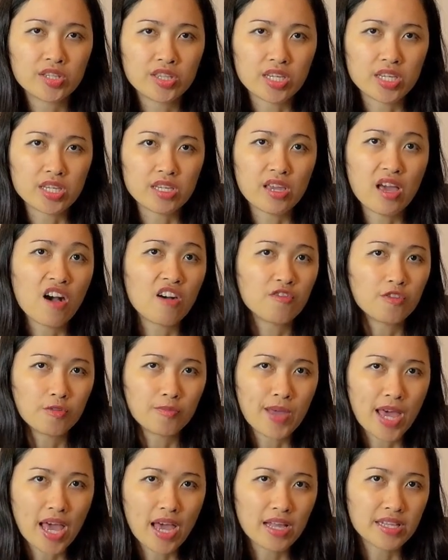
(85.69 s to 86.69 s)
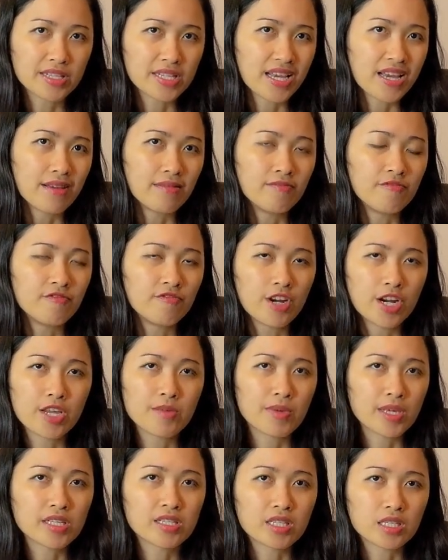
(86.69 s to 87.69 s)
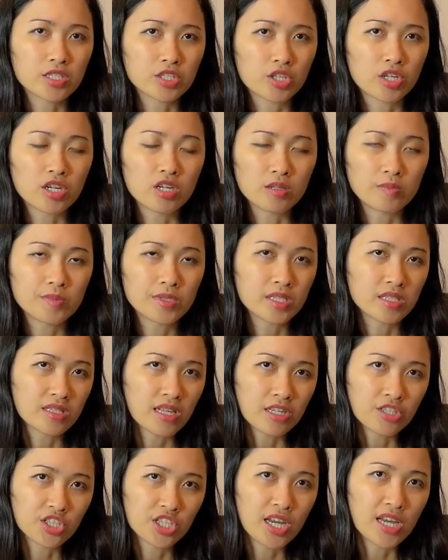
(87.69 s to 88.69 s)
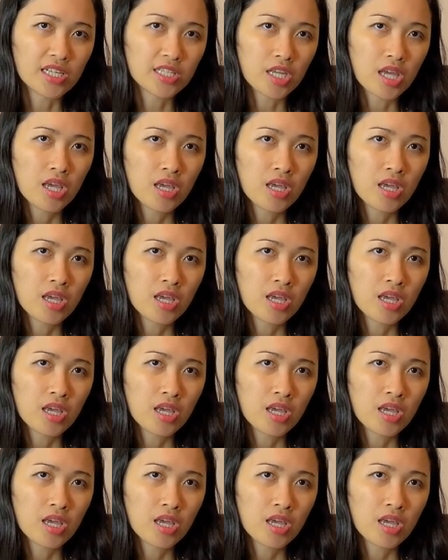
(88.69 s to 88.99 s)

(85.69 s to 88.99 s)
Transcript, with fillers: the alphabet and very basic terms such as